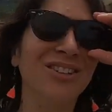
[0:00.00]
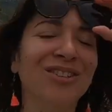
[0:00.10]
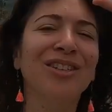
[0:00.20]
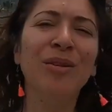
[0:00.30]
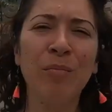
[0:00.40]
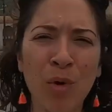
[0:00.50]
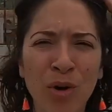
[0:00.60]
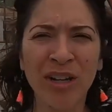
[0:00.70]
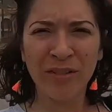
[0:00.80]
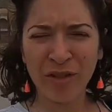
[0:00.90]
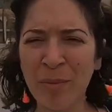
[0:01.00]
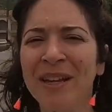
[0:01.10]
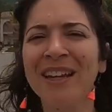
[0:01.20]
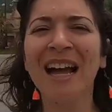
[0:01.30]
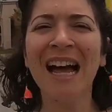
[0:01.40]
Good morning
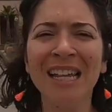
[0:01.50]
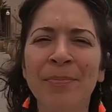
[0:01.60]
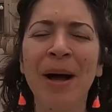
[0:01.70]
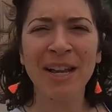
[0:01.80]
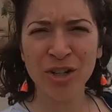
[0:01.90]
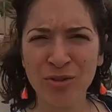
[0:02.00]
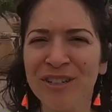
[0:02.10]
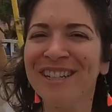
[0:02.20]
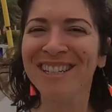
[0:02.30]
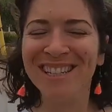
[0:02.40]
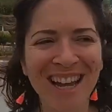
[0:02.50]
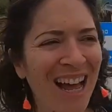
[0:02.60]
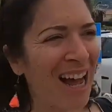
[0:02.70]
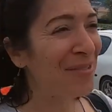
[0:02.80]
from Kalamata, Greece.